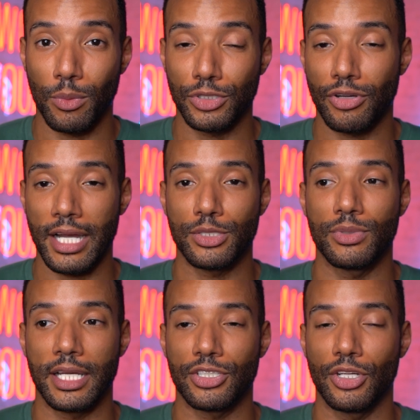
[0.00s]
I will try to
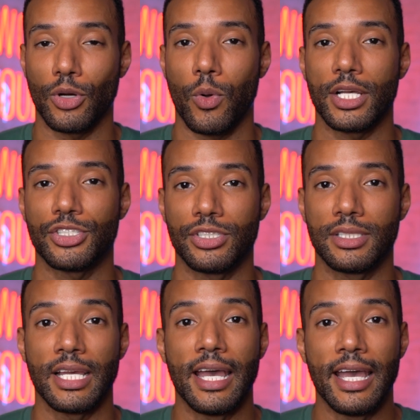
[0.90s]
get to your
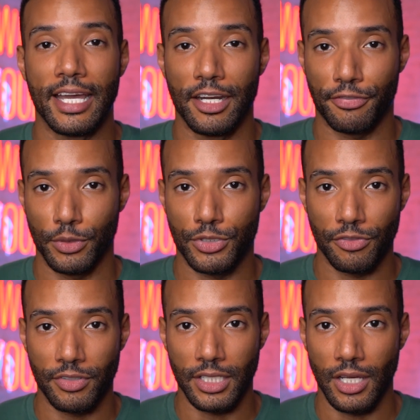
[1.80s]
questions in a future
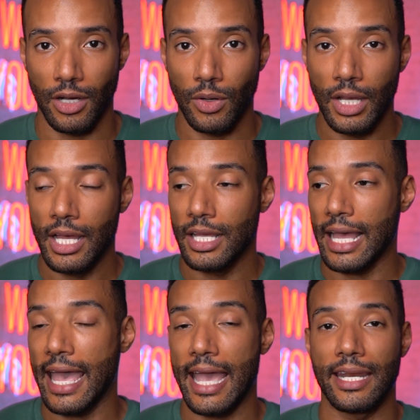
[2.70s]
video.
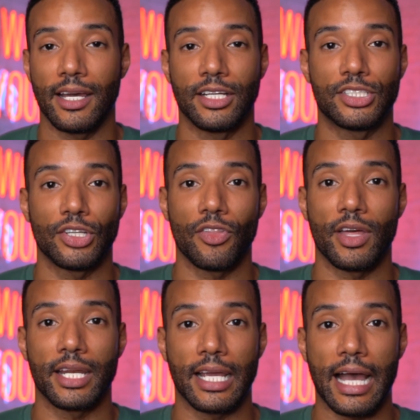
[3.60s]
And until
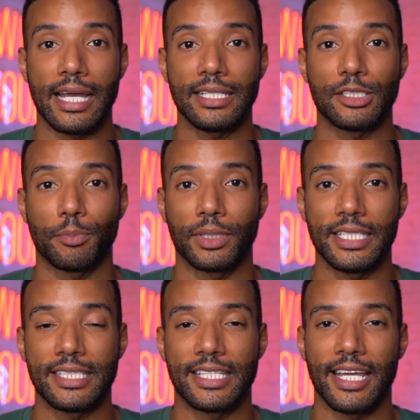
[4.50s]
then, guys,
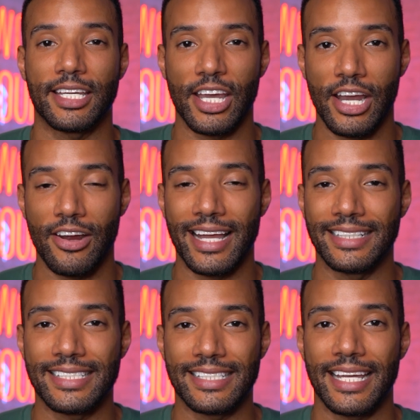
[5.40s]
please take care
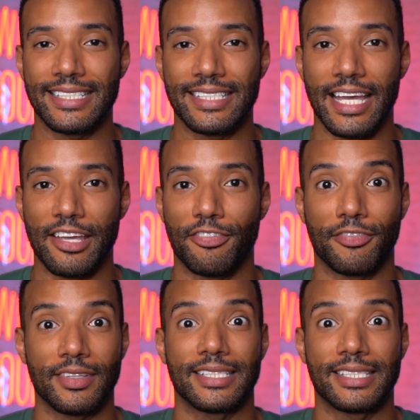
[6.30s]
and stay
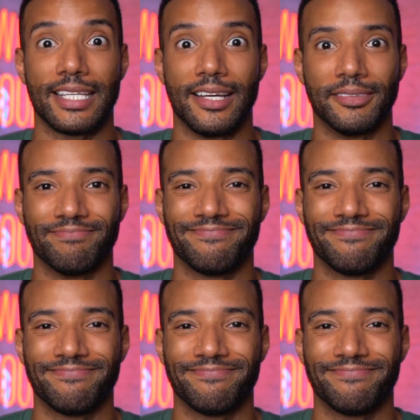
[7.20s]
safe. See ya.